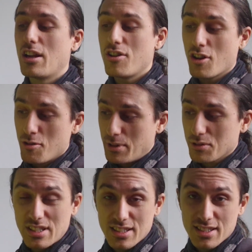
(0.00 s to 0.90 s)
No
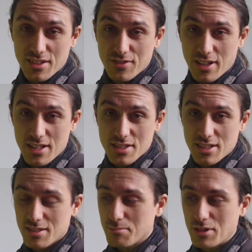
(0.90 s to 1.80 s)
built-in sun
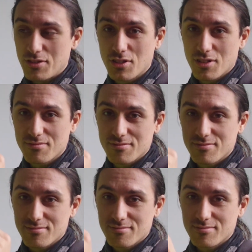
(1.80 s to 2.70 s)
visor, but you've got,
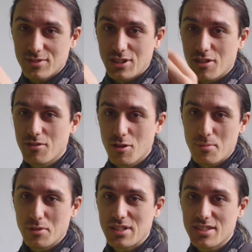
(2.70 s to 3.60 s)
no
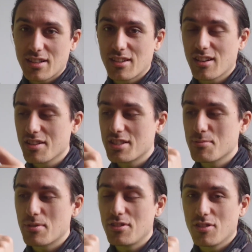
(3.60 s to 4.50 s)
built-in sunglasses,
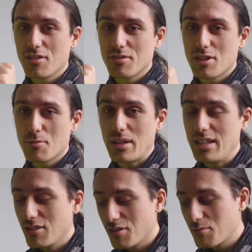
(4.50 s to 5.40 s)
but you've got the
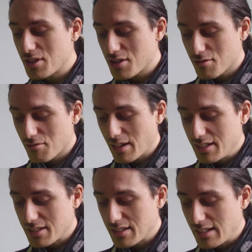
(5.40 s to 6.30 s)
peak on, which is
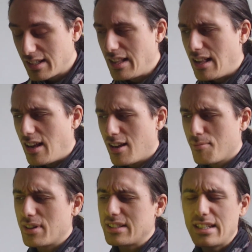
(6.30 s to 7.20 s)
great.
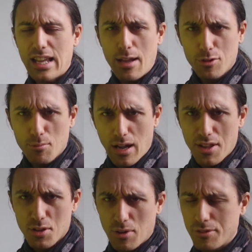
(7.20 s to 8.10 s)
Didn't happen on my
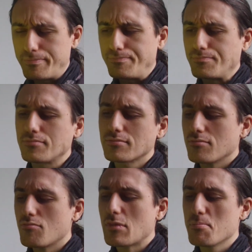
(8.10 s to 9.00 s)
other one,
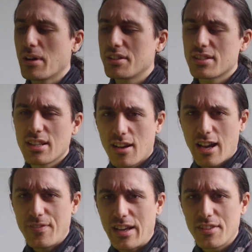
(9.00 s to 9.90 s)
but I
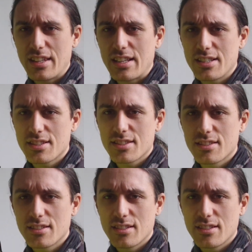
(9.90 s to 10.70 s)
found this